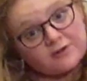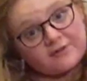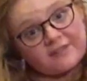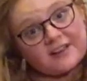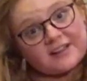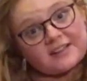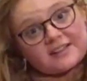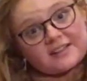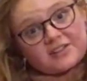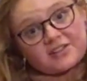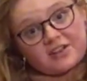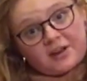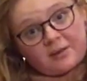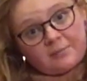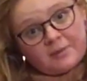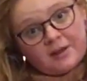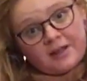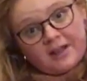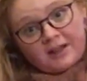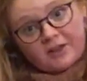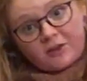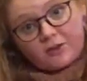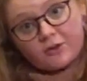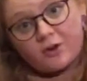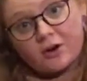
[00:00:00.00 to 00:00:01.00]
advanced
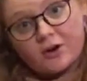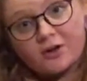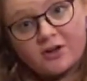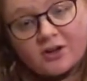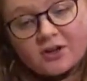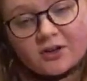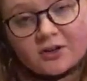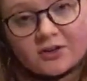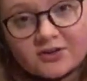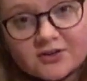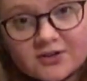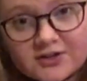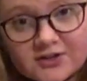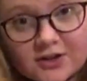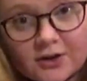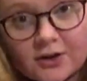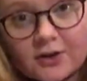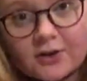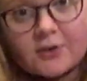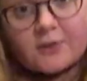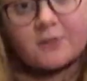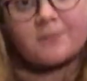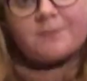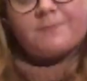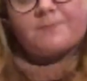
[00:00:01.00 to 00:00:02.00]
djembe, good on you.
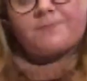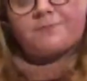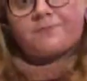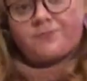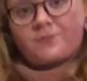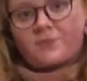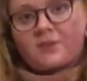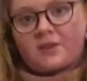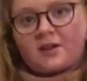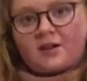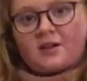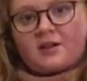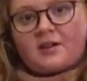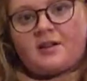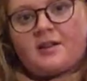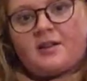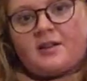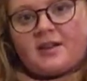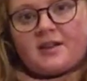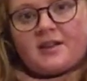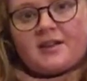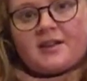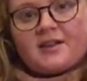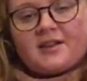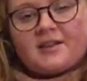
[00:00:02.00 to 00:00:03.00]
So,
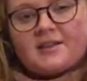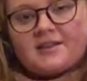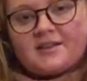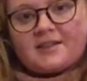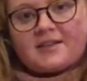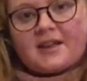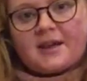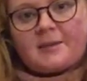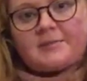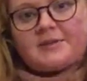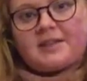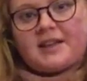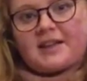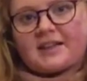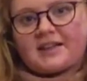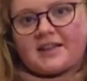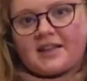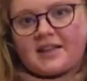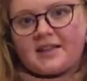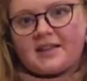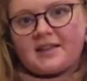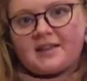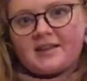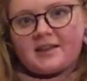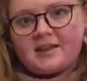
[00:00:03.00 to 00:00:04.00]
same
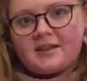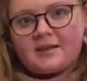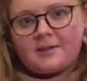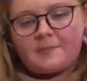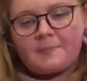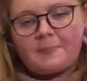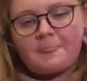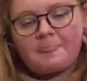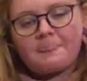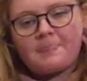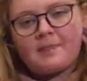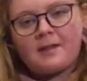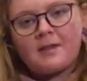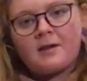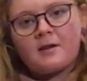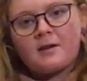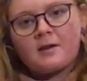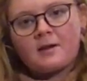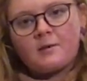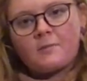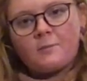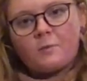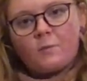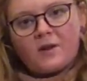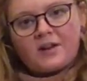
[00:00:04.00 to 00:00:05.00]
technique.
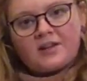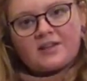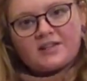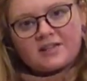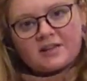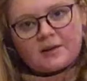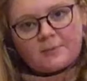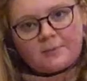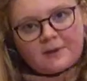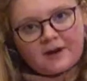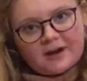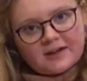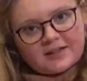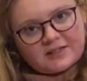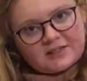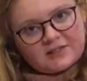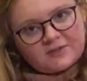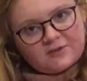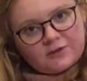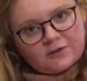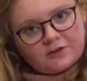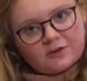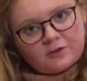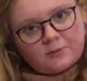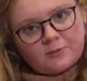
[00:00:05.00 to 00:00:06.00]
We're just going to practice
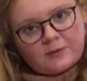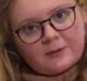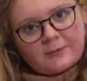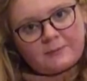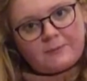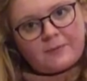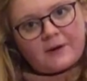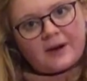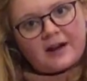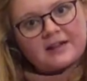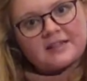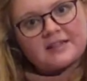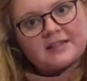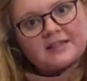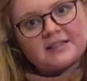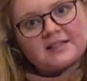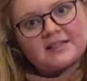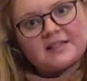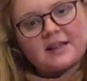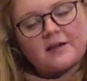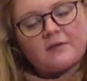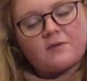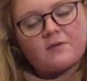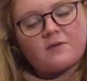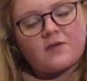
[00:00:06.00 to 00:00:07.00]
for a little bit.
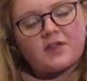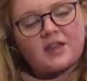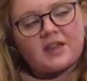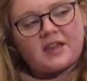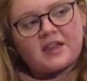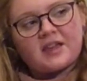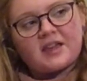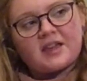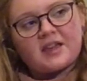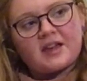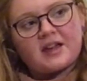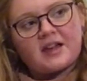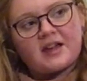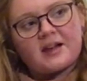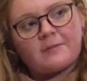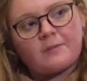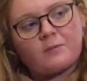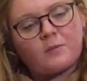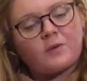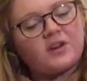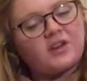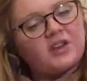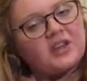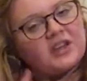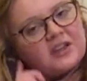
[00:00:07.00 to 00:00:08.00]
Practice the,
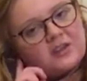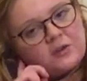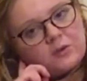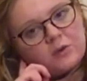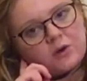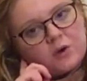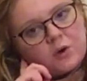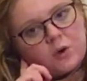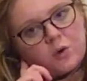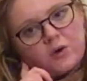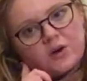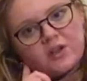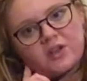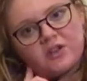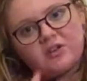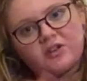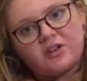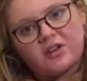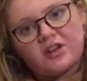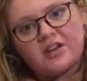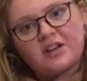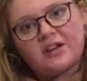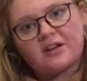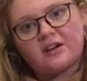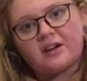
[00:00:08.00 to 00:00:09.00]
when you hear the recording, you
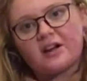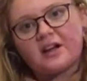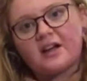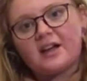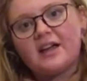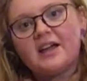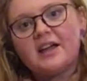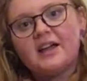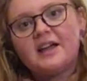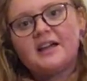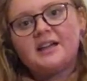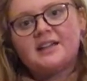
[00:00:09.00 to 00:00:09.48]
can hear a